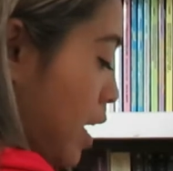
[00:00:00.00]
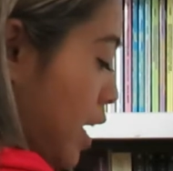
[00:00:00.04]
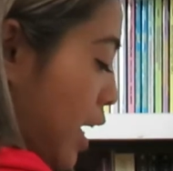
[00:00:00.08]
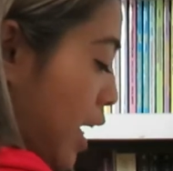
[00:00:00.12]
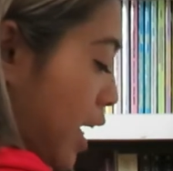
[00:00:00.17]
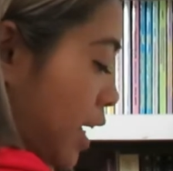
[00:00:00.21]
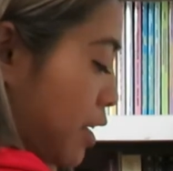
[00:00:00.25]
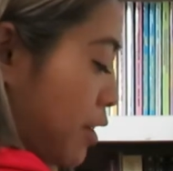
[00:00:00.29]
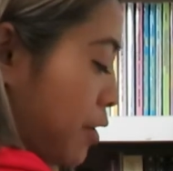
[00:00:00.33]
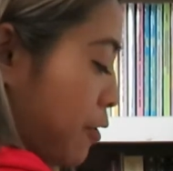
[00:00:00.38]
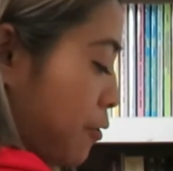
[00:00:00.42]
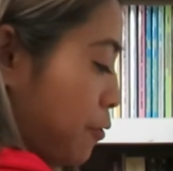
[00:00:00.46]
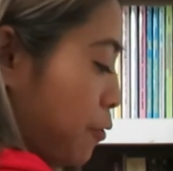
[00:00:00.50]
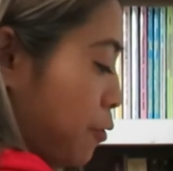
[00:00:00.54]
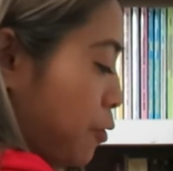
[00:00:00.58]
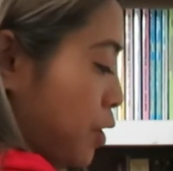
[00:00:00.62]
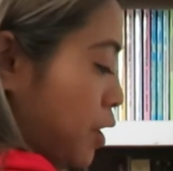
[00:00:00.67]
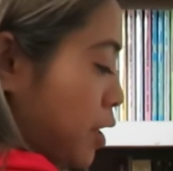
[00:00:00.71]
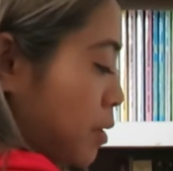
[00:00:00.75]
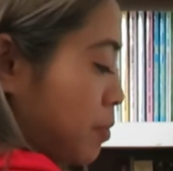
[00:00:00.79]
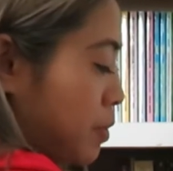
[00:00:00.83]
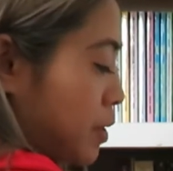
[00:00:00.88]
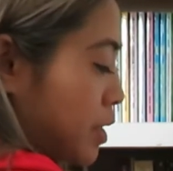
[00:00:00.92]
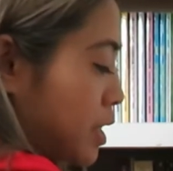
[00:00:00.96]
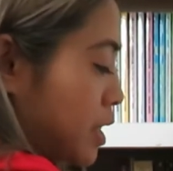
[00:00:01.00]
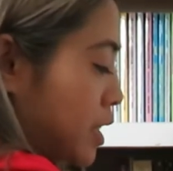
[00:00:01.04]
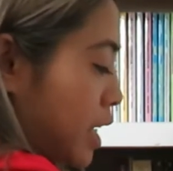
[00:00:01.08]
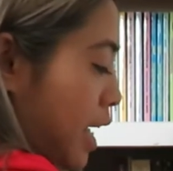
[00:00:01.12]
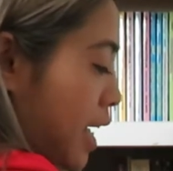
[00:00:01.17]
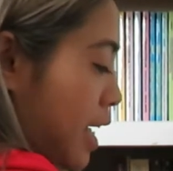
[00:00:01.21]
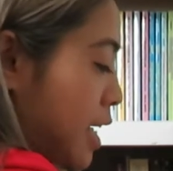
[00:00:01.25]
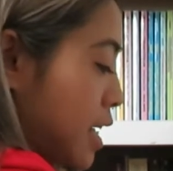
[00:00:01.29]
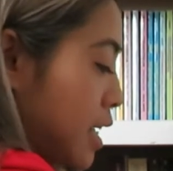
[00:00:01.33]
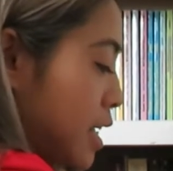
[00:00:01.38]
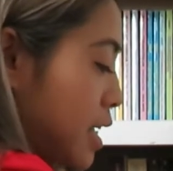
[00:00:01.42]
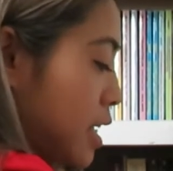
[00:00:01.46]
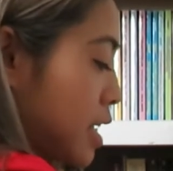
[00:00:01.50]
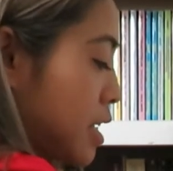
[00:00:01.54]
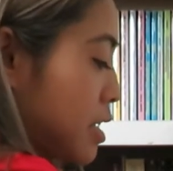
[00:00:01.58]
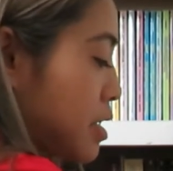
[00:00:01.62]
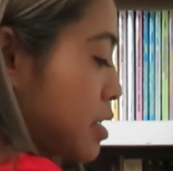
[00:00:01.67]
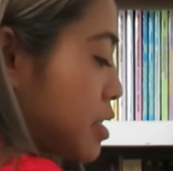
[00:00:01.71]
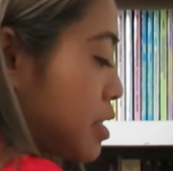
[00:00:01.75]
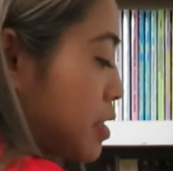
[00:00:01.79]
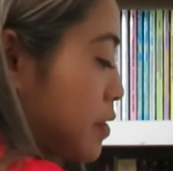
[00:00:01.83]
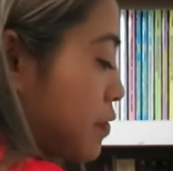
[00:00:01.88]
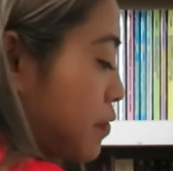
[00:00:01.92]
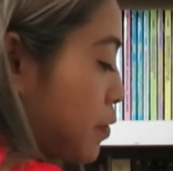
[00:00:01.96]
I know 40 plus 8
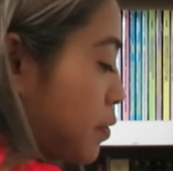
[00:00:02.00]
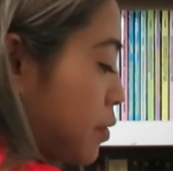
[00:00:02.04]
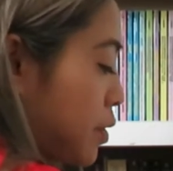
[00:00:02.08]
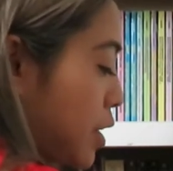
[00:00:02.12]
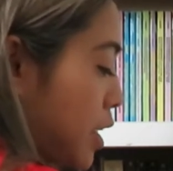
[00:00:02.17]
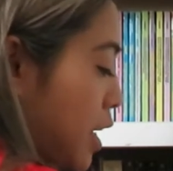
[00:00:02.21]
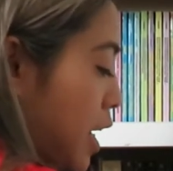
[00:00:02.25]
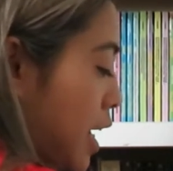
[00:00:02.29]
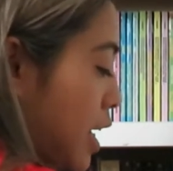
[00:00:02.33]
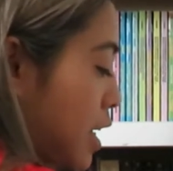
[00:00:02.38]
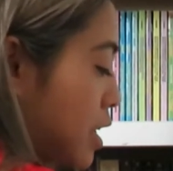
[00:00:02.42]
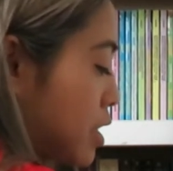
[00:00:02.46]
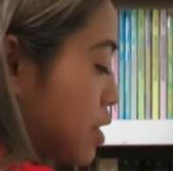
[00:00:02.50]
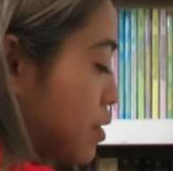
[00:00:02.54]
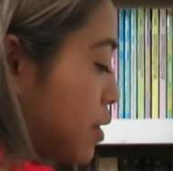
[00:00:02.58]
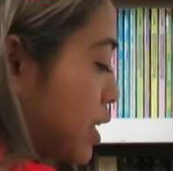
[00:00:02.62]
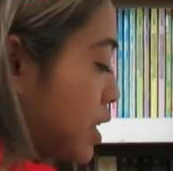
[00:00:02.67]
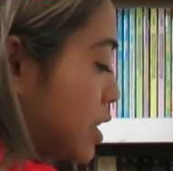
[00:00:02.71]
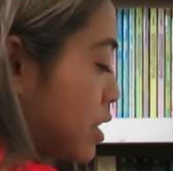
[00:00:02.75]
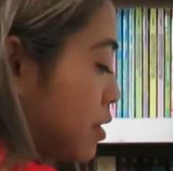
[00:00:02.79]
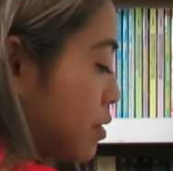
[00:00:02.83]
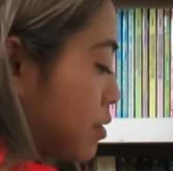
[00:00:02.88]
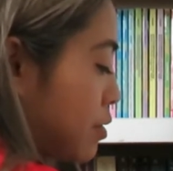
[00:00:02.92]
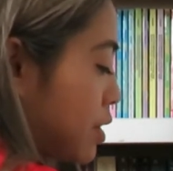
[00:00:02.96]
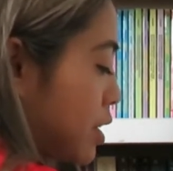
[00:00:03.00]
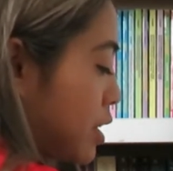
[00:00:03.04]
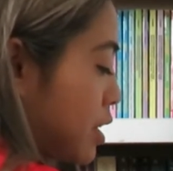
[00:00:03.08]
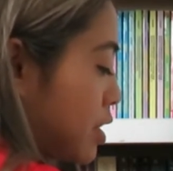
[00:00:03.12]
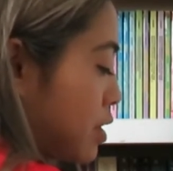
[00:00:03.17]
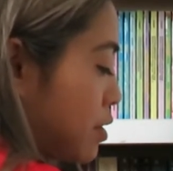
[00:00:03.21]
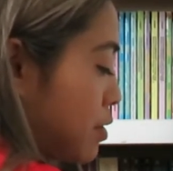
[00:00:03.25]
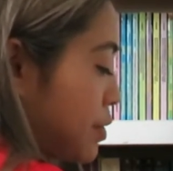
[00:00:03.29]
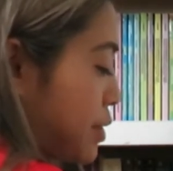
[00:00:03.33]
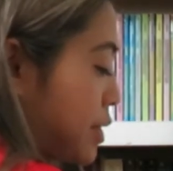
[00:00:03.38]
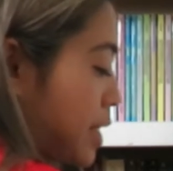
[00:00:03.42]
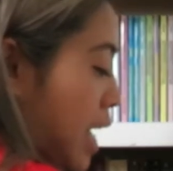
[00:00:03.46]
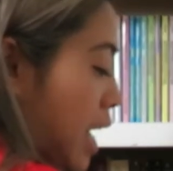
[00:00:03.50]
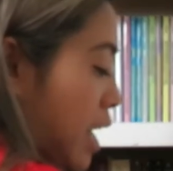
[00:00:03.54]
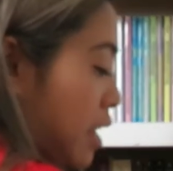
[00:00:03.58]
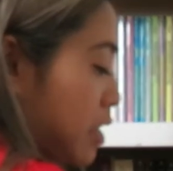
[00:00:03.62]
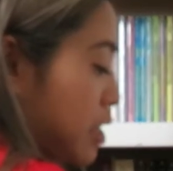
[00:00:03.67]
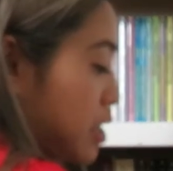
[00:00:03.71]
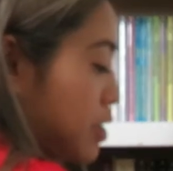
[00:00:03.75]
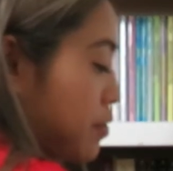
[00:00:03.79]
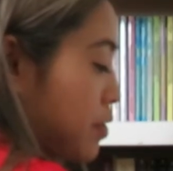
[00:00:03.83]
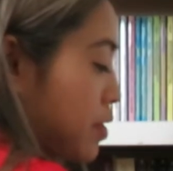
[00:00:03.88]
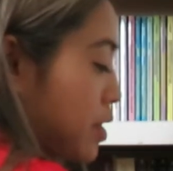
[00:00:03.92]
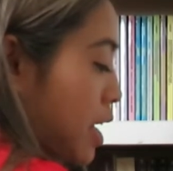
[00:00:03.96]
is 48, so I don't need to use
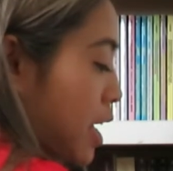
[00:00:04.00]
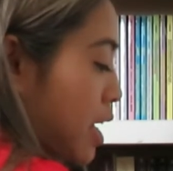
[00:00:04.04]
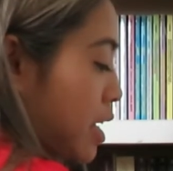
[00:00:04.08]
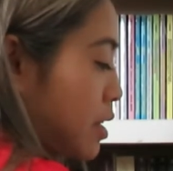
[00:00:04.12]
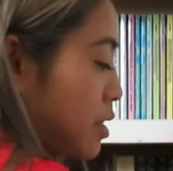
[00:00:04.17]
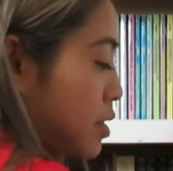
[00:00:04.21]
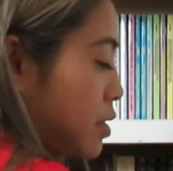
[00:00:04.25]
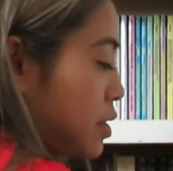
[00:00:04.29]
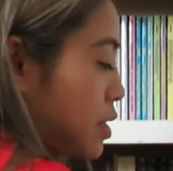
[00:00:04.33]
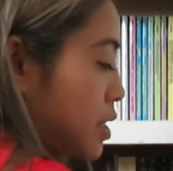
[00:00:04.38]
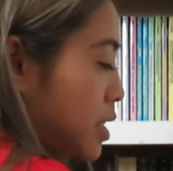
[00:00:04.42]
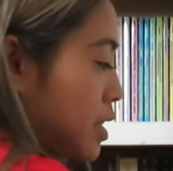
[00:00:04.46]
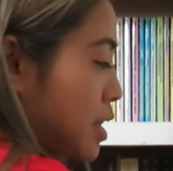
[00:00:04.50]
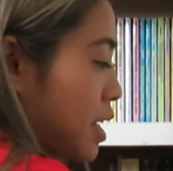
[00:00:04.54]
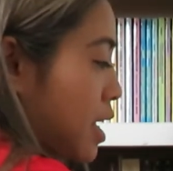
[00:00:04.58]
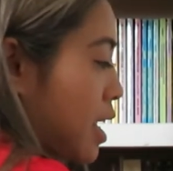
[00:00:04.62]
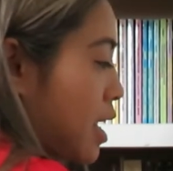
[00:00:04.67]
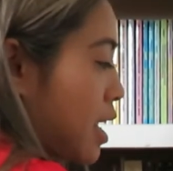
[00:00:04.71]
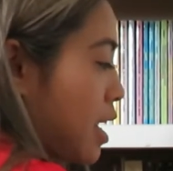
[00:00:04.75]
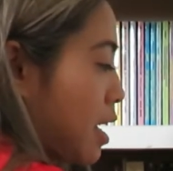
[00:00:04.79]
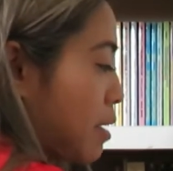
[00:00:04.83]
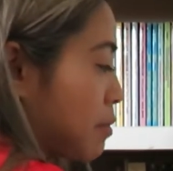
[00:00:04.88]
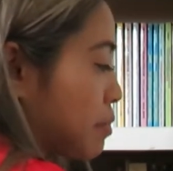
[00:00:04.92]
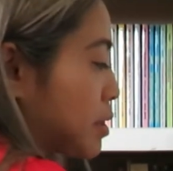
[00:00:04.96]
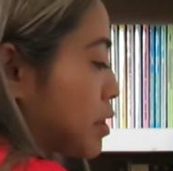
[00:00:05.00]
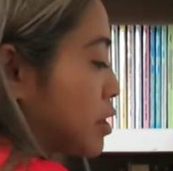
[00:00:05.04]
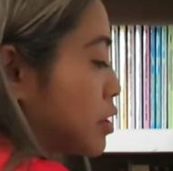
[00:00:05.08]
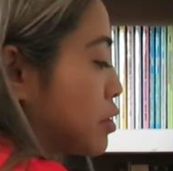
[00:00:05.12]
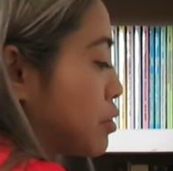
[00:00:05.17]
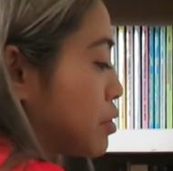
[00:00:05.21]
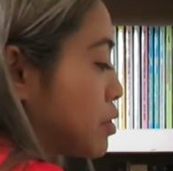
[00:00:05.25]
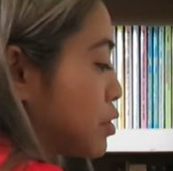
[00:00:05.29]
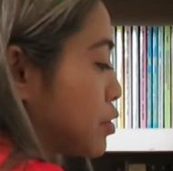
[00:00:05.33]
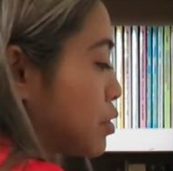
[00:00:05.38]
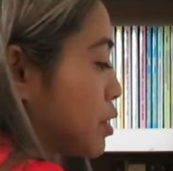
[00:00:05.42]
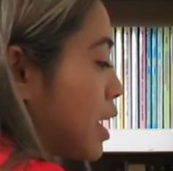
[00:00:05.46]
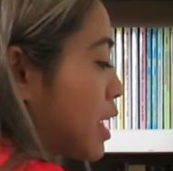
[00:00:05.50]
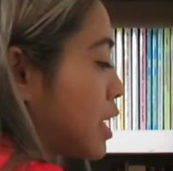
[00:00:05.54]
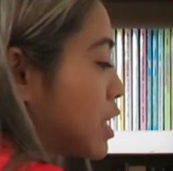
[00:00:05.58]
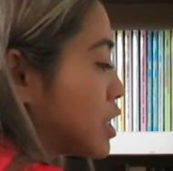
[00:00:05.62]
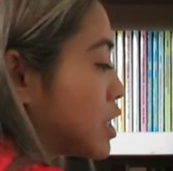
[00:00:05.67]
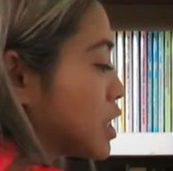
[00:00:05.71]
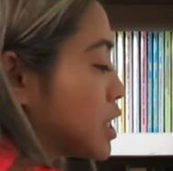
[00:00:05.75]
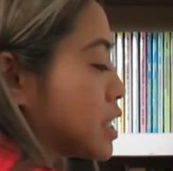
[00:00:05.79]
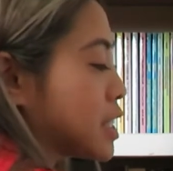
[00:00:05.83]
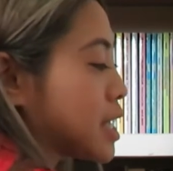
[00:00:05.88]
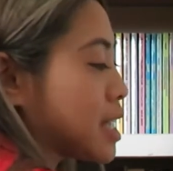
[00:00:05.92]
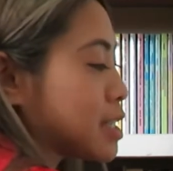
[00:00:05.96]
tallies for that. Do you see that? I'm going to use
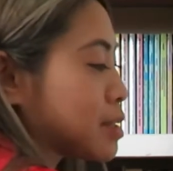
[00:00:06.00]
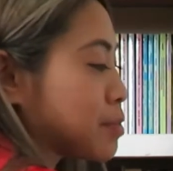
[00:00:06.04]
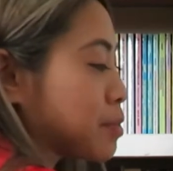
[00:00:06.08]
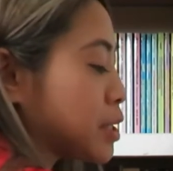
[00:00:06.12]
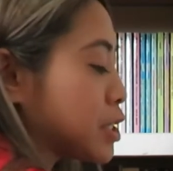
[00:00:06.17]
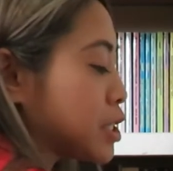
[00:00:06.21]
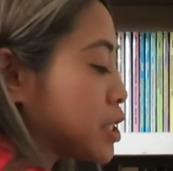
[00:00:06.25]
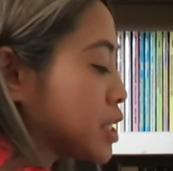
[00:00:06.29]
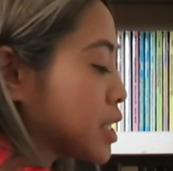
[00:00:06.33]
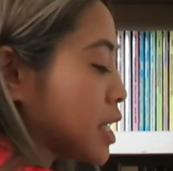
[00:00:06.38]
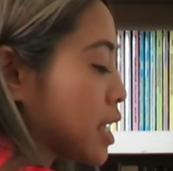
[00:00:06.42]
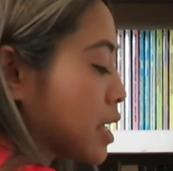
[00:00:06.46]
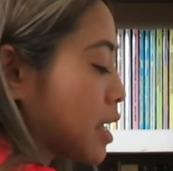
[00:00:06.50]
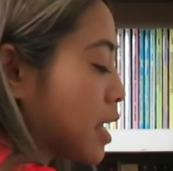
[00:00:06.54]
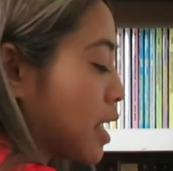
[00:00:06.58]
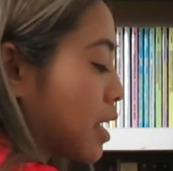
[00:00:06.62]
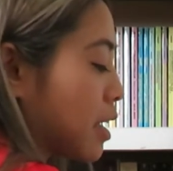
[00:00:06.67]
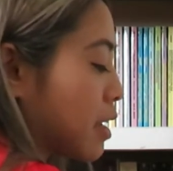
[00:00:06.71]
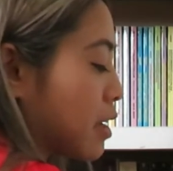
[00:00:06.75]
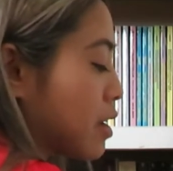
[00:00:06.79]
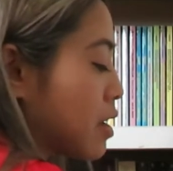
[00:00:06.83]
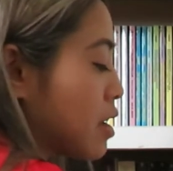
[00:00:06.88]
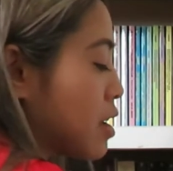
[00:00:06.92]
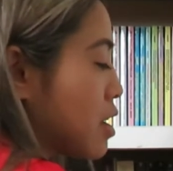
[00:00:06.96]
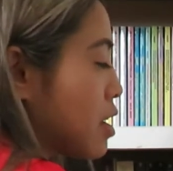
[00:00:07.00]
strategies as much as I can.